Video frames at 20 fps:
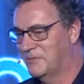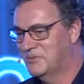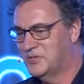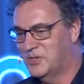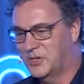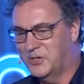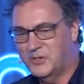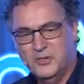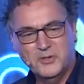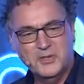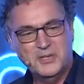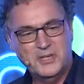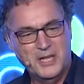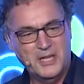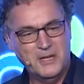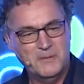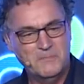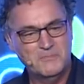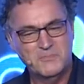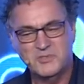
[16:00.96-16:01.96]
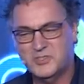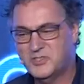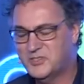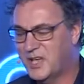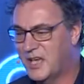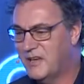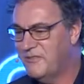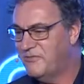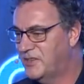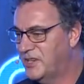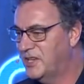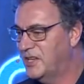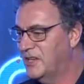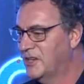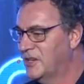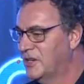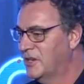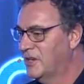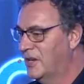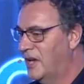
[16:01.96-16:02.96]
Security, safety,
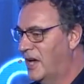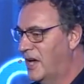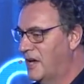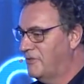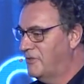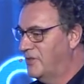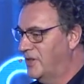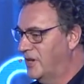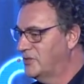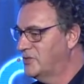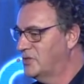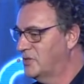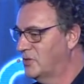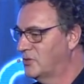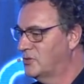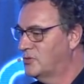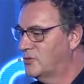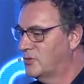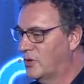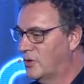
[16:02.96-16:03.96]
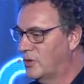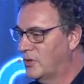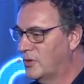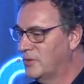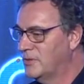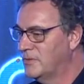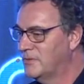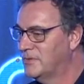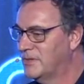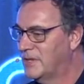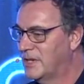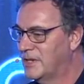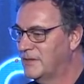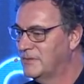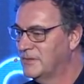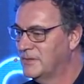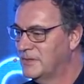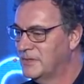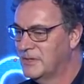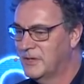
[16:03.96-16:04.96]
ethics, control.
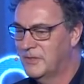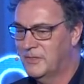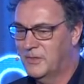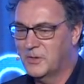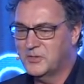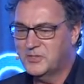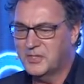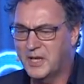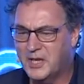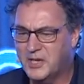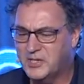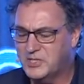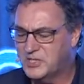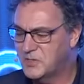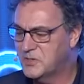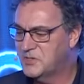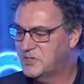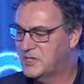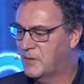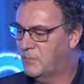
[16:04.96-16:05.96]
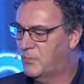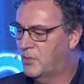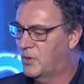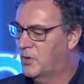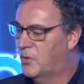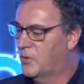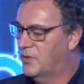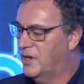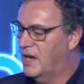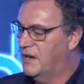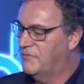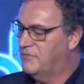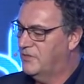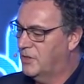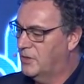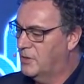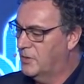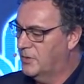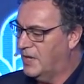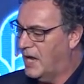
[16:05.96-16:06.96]
Those are issues that we're going to have to
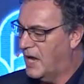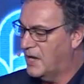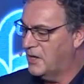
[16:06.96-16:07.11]
look at.